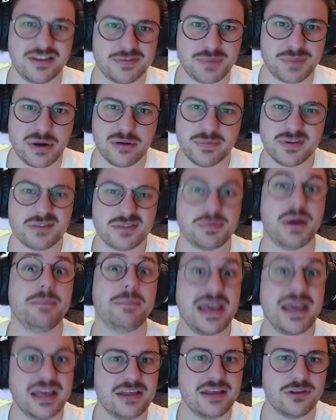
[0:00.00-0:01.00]
experiments by
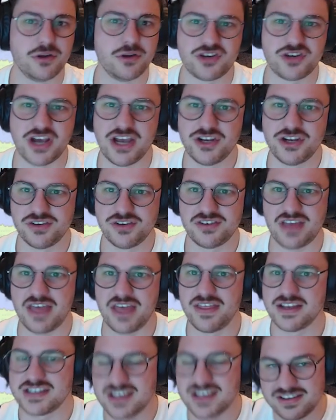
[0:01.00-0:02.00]
making those changes
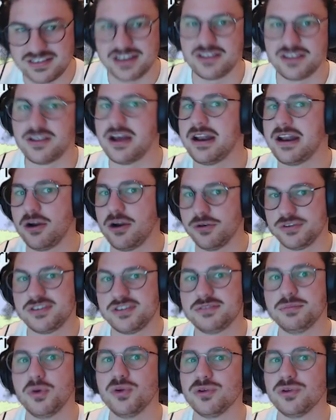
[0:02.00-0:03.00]
and then testing that on a
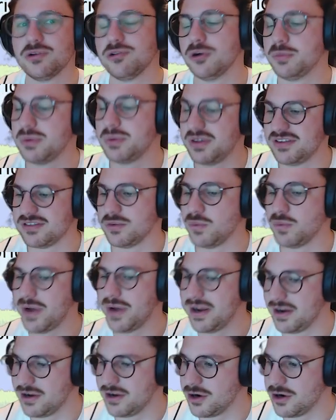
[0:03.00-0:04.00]
small group is the
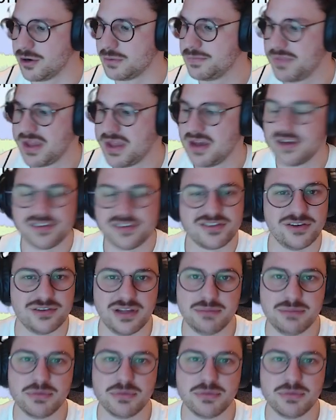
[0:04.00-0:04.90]
way to go. Certainly